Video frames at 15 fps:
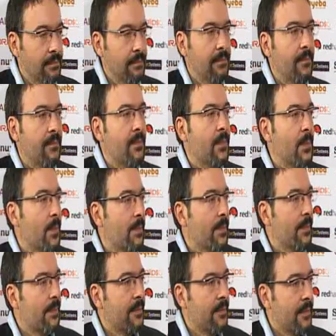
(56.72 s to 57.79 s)
company was
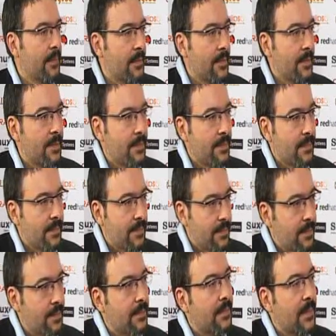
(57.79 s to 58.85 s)
founded. I was an
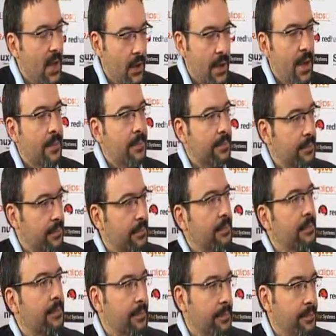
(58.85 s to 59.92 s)
investor and board member there.